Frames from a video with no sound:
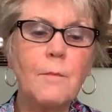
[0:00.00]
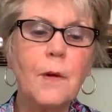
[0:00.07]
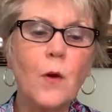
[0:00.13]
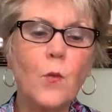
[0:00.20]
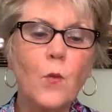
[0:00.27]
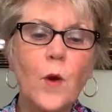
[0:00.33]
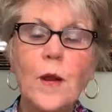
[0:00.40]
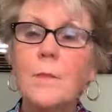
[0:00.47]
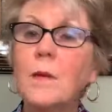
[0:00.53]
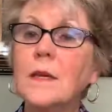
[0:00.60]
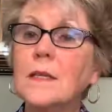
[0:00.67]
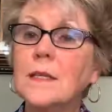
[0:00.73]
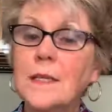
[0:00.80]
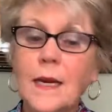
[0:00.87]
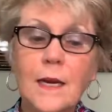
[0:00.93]
but we
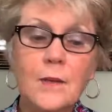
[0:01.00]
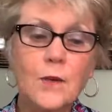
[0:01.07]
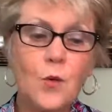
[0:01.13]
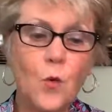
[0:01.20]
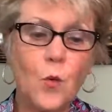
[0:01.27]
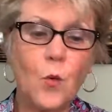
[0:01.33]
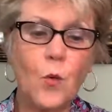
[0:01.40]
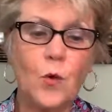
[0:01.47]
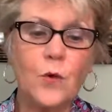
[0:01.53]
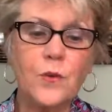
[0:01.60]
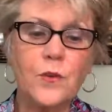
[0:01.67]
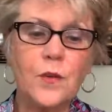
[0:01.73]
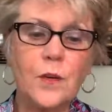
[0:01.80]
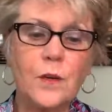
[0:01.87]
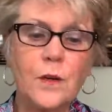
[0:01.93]
must stay the
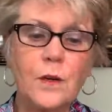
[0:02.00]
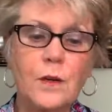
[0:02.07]
course.